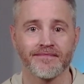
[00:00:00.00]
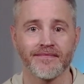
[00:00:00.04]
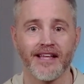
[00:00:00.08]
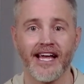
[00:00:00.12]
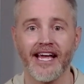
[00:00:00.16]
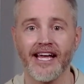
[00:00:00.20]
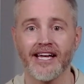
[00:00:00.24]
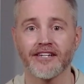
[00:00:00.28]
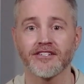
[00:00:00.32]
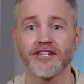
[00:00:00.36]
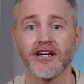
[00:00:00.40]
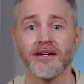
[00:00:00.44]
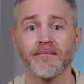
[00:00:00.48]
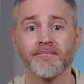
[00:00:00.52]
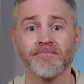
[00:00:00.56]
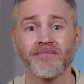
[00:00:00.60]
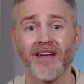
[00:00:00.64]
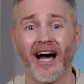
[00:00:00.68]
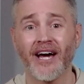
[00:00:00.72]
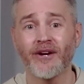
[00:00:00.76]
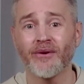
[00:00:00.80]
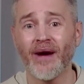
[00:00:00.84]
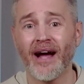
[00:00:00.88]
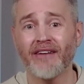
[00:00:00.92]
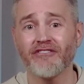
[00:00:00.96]
And
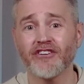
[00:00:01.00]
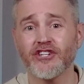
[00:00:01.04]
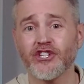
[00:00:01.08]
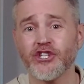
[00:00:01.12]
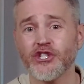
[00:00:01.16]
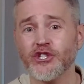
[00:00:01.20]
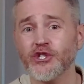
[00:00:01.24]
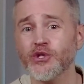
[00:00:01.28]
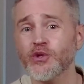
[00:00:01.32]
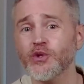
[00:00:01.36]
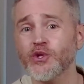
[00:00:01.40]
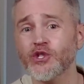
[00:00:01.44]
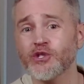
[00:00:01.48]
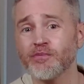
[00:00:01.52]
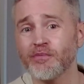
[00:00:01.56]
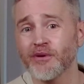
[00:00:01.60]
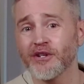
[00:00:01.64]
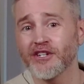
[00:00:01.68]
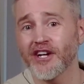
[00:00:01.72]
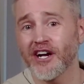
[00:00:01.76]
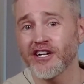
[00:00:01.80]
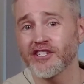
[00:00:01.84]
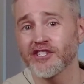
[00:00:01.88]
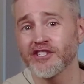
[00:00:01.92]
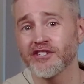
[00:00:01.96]
I don't have a huge
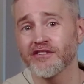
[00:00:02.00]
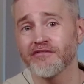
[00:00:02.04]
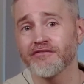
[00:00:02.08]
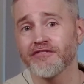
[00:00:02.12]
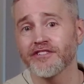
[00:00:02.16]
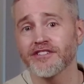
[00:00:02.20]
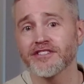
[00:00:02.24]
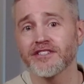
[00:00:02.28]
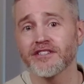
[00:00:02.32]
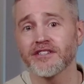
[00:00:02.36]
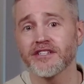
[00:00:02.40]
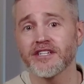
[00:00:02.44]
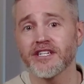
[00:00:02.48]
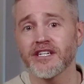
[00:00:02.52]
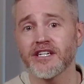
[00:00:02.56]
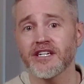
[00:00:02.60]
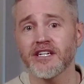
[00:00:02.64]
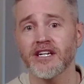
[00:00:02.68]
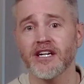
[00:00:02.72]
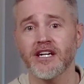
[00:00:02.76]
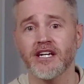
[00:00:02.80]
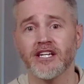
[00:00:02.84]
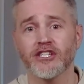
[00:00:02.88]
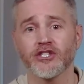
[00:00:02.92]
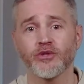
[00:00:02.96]
production
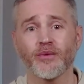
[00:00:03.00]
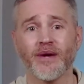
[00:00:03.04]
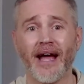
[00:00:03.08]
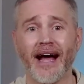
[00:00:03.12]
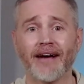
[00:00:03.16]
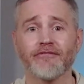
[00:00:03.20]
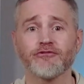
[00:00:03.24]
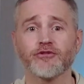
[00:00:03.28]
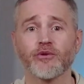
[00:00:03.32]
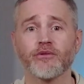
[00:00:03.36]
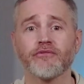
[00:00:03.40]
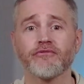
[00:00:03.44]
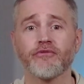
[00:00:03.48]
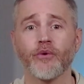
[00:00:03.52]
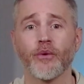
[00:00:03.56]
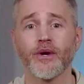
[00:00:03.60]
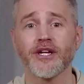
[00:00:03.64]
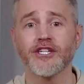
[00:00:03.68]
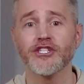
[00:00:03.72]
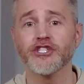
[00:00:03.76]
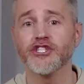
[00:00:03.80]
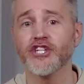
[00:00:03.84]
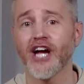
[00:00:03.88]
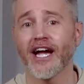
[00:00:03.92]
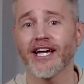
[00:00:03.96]
facility, so we have to
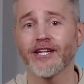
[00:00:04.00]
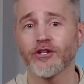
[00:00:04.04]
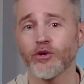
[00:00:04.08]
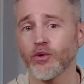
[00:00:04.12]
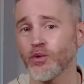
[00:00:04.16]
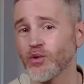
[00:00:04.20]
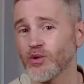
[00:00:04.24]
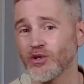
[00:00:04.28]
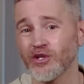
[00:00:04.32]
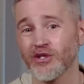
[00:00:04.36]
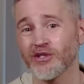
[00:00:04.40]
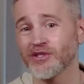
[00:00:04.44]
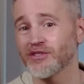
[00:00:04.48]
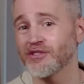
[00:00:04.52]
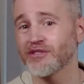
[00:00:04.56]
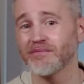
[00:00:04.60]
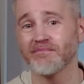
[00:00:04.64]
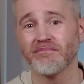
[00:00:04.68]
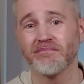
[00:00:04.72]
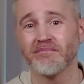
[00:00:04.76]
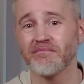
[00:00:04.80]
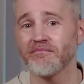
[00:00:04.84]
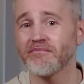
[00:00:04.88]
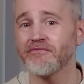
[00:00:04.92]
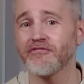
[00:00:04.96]
avoid giant
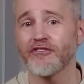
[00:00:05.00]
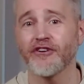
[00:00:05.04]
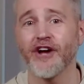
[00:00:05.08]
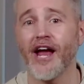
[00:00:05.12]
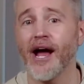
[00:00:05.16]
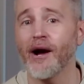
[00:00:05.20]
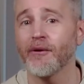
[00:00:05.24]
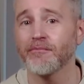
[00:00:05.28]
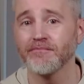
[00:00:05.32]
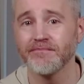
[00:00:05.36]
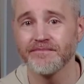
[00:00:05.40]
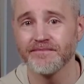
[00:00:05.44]
orders for now.